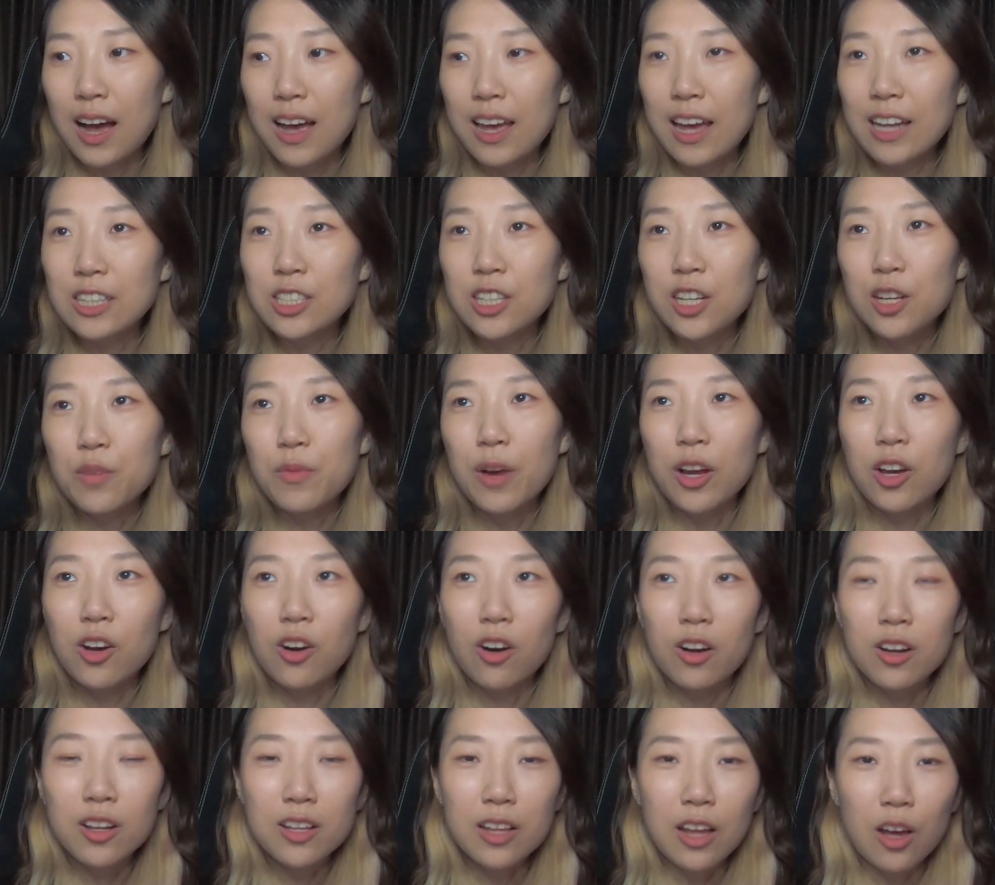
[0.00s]
I actually
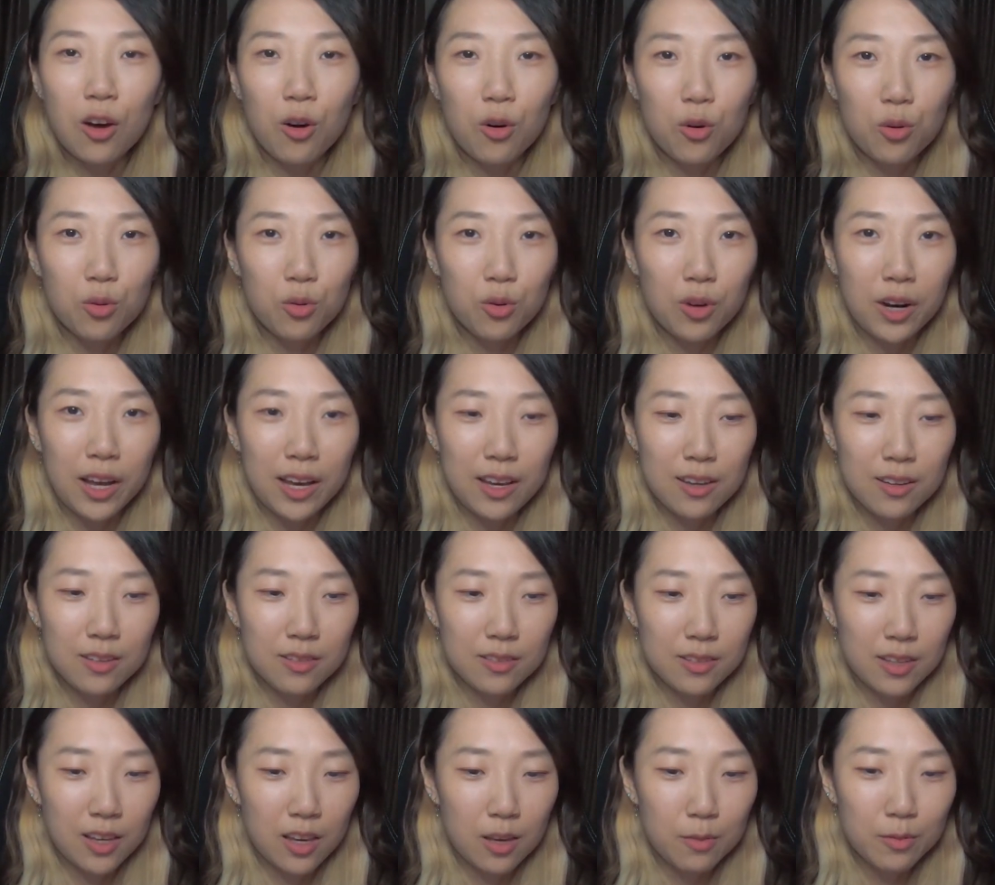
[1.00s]
recorded that whole like
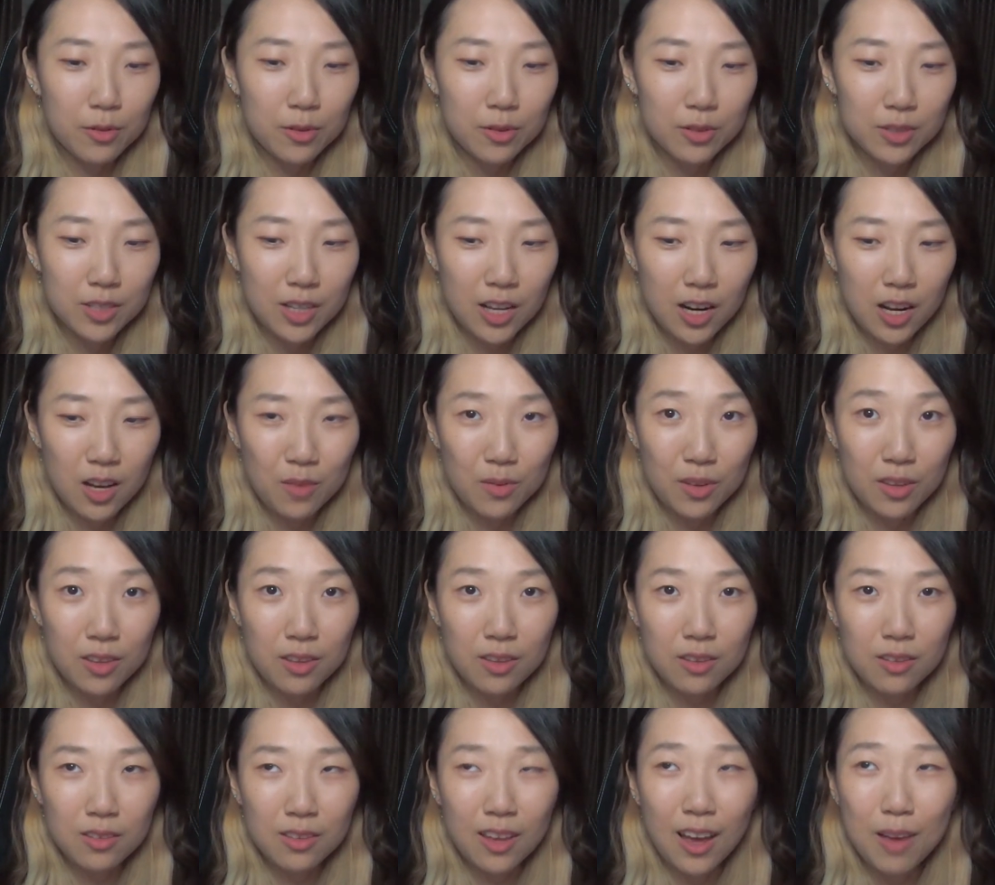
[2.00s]
table setup
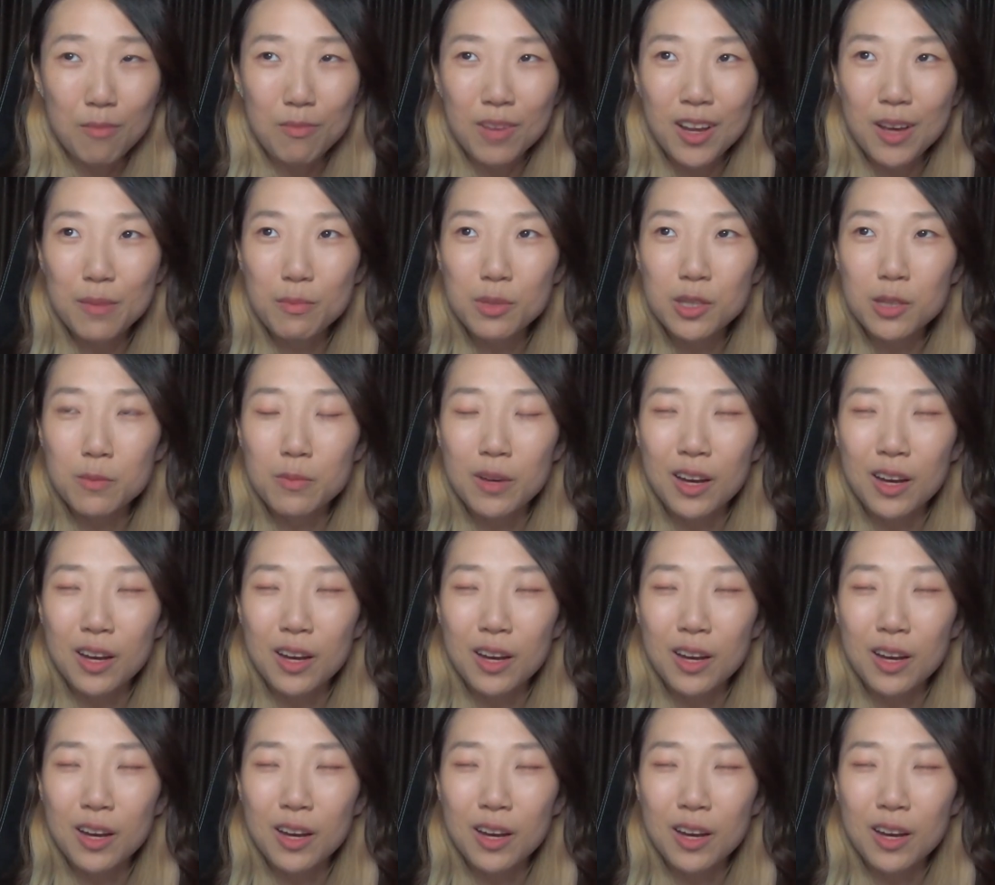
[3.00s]
in time lapse,